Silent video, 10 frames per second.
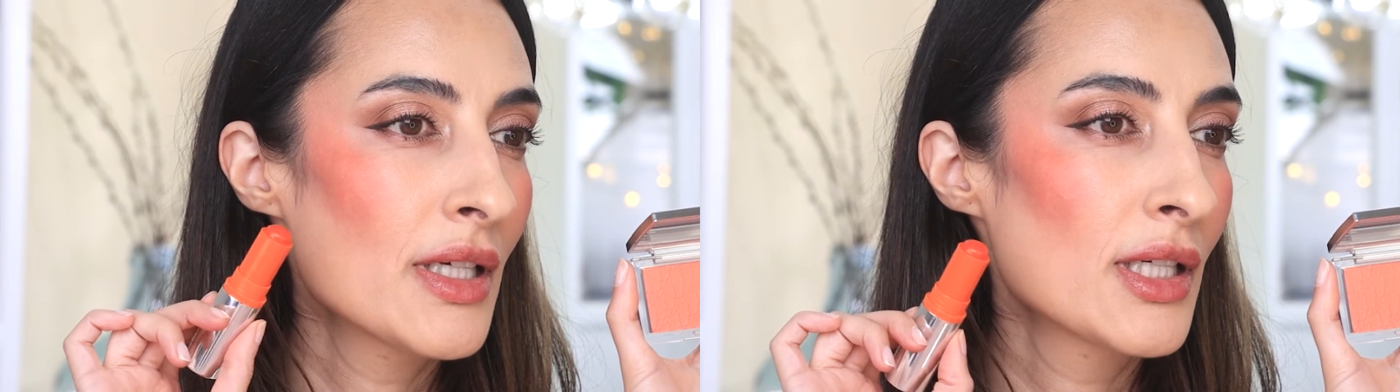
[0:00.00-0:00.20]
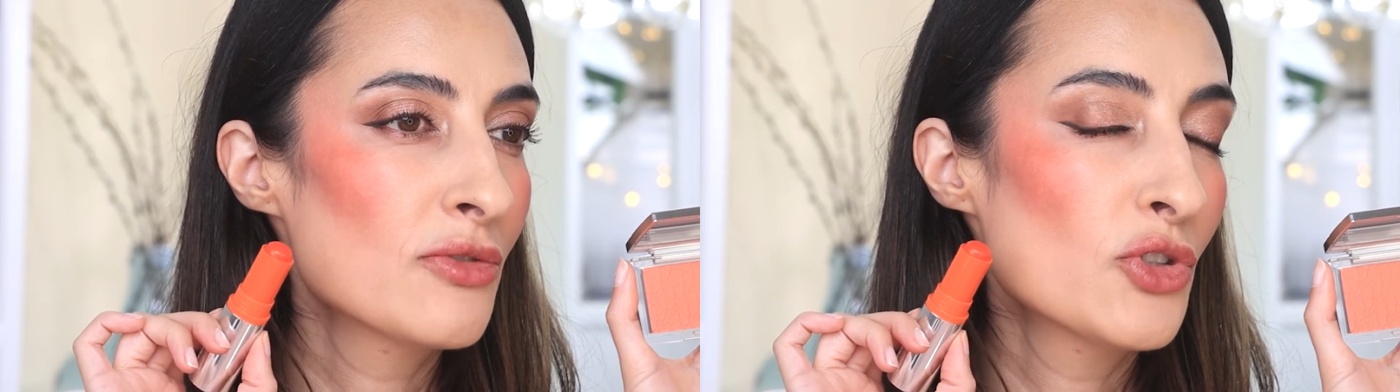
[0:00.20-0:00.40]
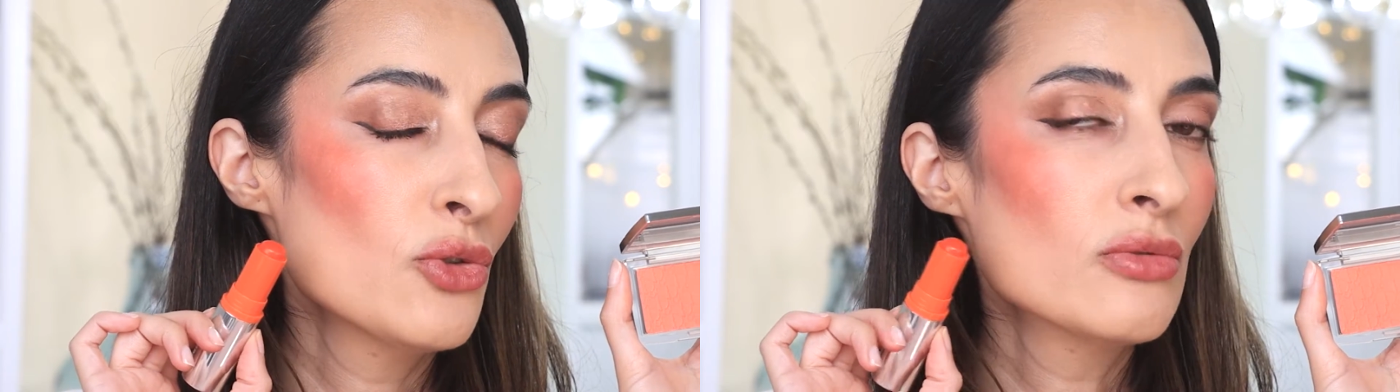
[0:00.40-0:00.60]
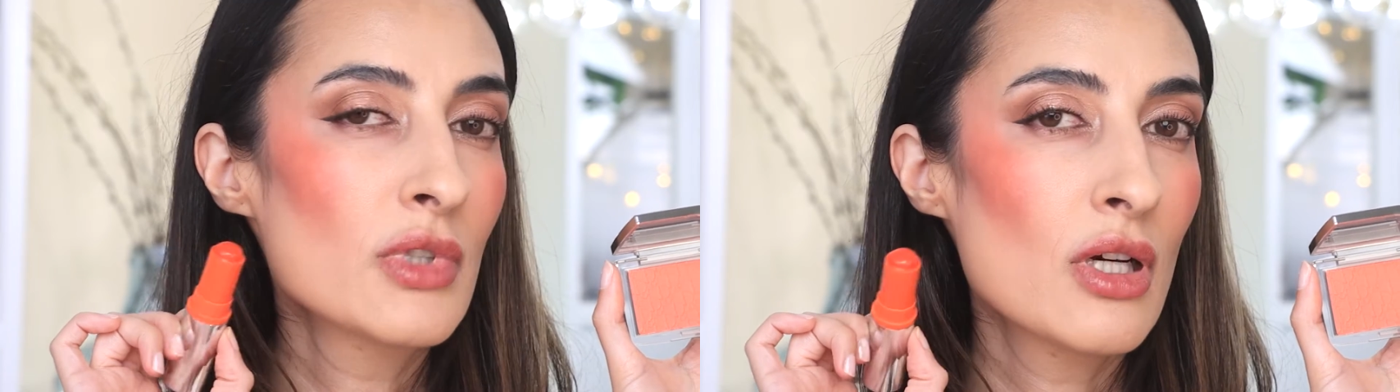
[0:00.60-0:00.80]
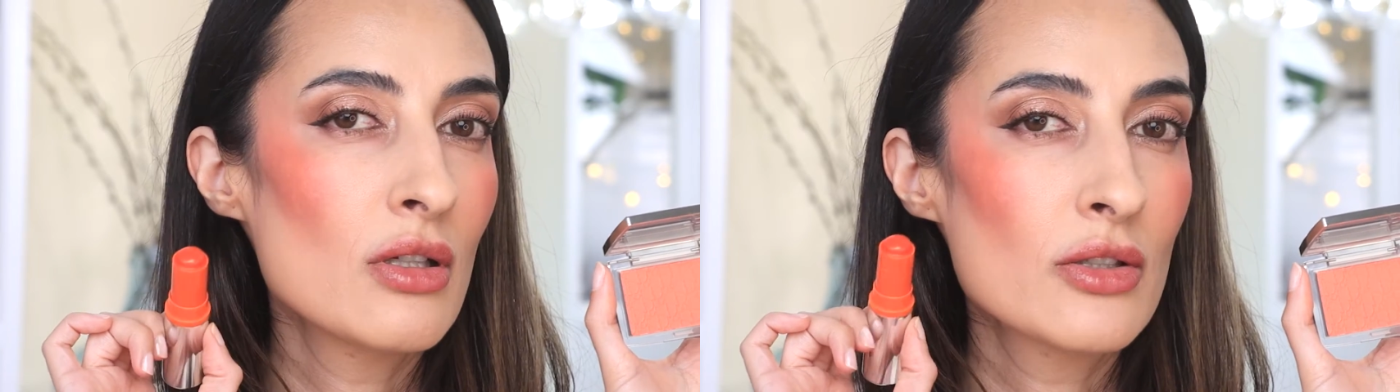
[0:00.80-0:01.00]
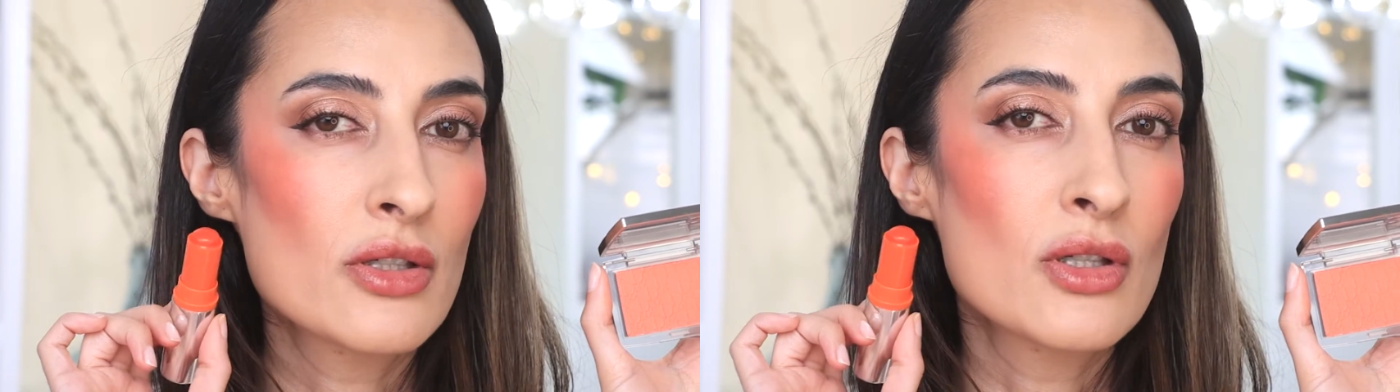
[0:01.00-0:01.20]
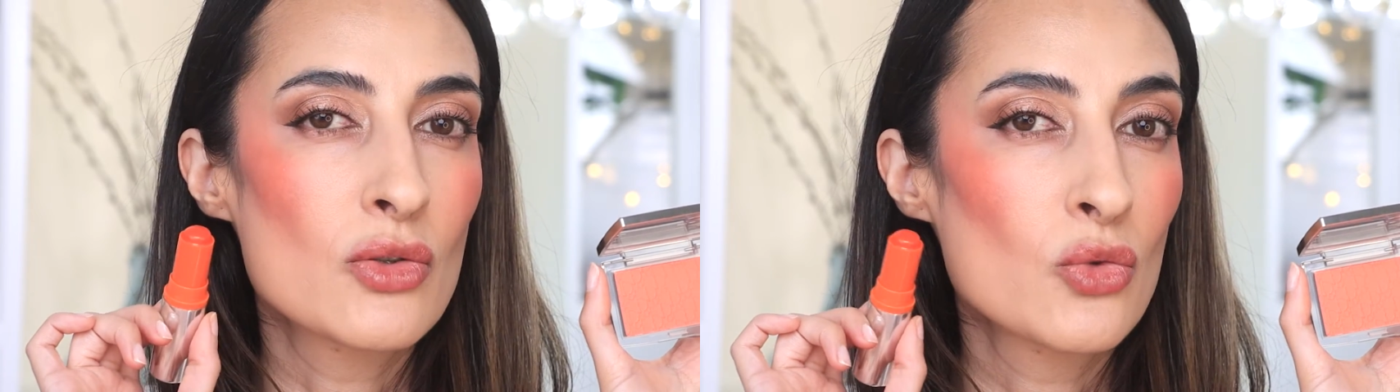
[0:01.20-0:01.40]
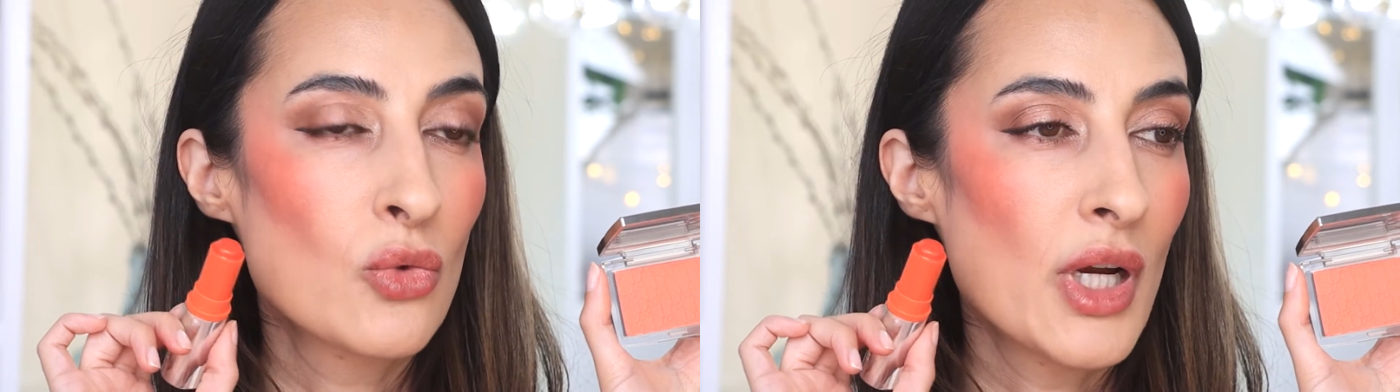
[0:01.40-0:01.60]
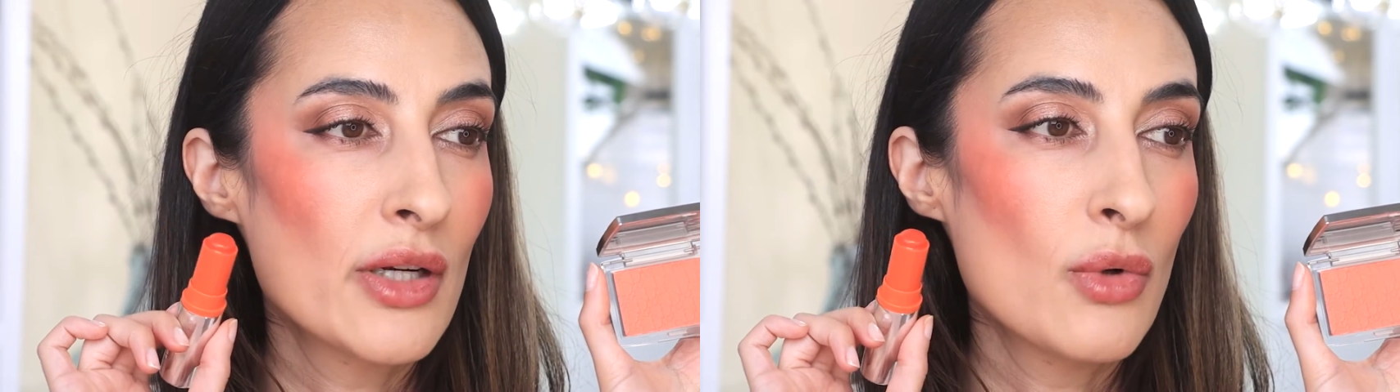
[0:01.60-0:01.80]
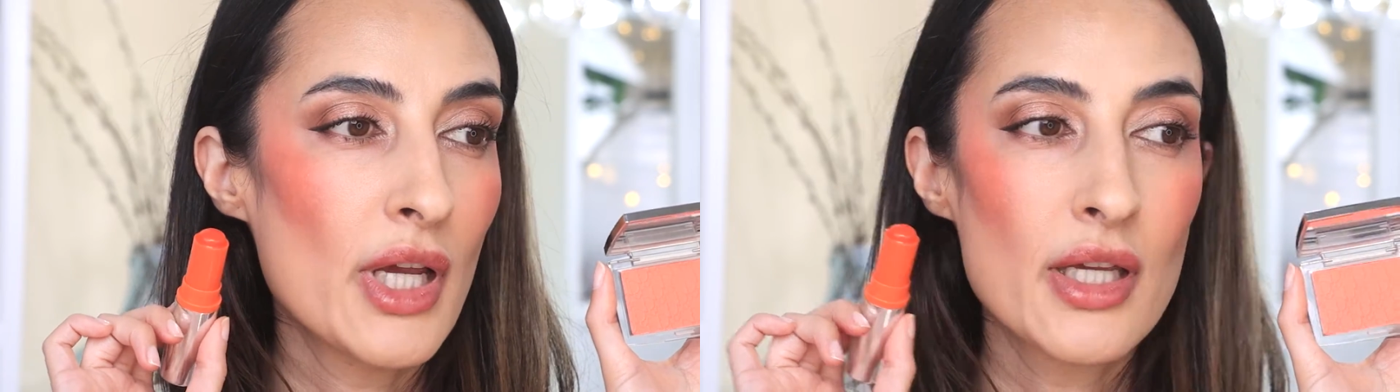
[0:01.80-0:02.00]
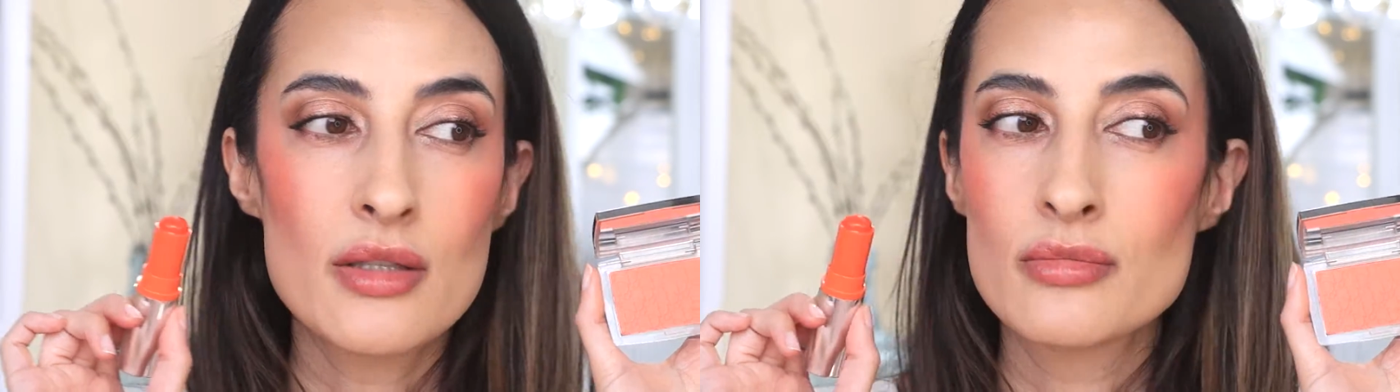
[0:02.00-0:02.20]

It gives you color right away.